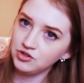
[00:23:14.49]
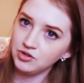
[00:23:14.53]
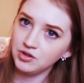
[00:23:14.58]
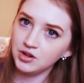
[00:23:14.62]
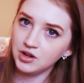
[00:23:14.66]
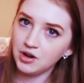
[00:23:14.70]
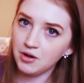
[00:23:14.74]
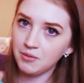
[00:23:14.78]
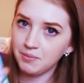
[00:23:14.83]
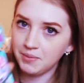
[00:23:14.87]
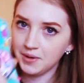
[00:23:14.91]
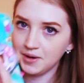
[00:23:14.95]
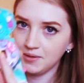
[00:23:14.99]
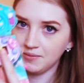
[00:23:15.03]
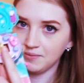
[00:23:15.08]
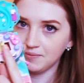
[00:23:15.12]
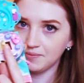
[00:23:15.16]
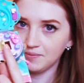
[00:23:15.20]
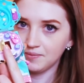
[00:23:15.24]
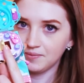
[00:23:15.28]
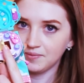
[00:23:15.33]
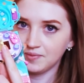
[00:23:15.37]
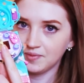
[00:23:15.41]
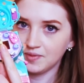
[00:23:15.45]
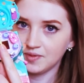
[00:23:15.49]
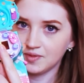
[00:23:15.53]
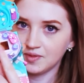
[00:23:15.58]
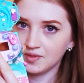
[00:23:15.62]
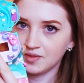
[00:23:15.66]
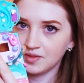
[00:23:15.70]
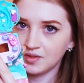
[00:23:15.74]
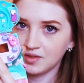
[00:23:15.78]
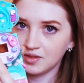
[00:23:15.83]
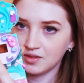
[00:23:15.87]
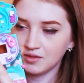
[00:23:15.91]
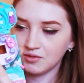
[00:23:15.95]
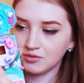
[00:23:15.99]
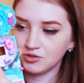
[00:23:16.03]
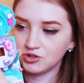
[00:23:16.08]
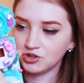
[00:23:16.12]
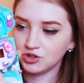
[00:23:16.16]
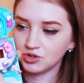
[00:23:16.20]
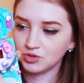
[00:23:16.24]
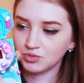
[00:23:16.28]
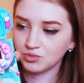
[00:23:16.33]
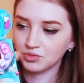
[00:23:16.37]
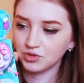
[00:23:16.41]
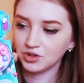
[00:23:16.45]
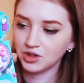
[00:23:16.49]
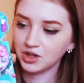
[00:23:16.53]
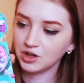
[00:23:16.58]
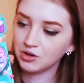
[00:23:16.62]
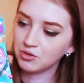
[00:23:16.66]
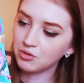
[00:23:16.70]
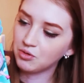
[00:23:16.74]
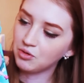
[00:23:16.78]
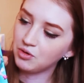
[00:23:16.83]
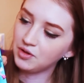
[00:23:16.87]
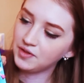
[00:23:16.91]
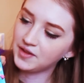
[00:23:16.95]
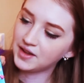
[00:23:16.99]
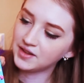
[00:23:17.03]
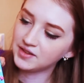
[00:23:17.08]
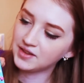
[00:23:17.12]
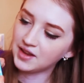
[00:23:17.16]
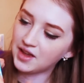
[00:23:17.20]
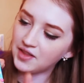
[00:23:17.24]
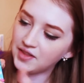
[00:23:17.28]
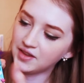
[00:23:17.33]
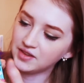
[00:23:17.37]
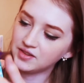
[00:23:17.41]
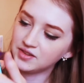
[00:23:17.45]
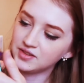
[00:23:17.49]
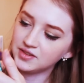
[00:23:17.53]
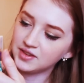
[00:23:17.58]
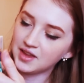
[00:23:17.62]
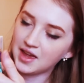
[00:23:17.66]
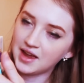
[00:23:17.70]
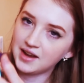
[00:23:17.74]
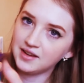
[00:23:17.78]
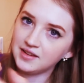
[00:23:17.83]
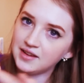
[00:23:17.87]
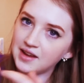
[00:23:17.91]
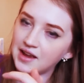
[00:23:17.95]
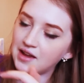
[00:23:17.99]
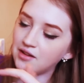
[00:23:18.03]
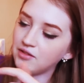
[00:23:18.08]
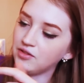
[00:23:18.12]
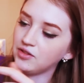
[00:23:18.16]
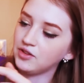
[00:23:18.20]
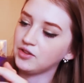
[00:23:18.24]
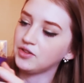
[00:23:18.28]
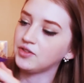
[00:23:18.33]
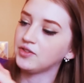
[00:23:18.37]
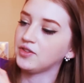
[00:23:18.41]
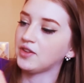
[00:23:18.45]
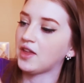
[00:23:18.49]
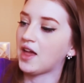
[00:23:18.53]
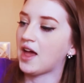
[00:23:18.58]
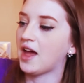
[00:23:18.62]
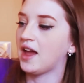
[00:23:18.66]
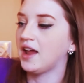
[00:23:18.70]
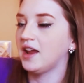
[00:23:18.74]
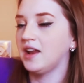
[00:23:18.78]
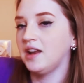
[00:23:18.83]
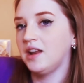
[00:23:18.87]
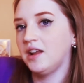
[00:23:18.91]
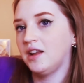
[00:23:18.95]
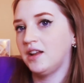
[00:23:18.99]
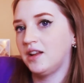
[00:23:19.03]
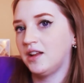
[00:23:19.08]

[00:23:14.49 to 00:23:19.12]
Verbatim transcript: you can open, which is really cool. And that's how they slide down the slide.